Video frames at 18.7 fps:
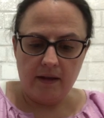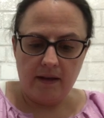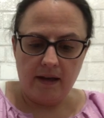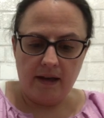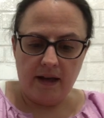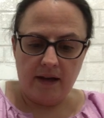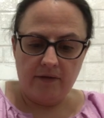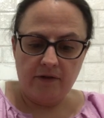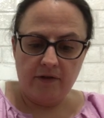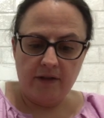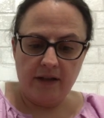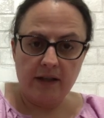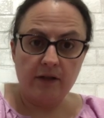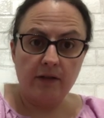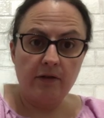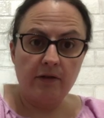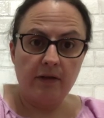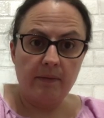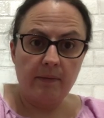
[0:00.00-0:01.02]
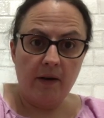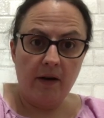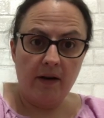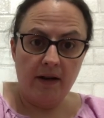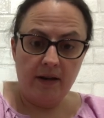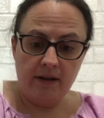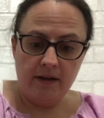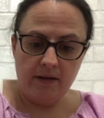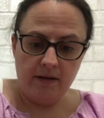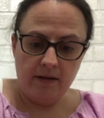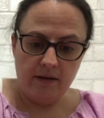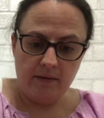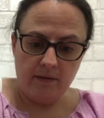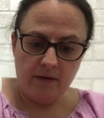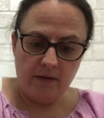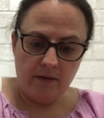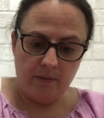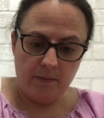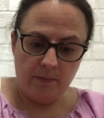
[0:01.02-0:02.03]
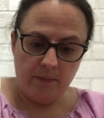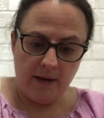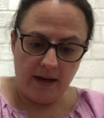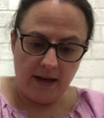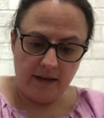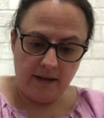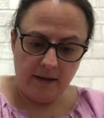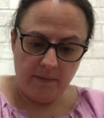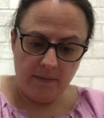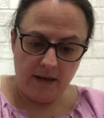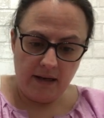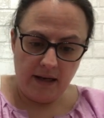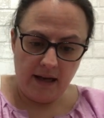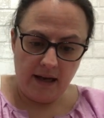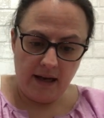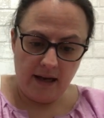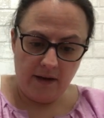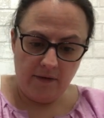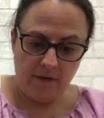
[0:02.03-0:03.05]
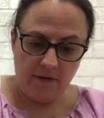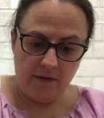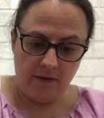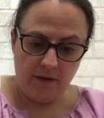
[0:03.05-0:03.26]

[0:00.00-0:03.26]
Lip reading: After I glue them on, bend them in half.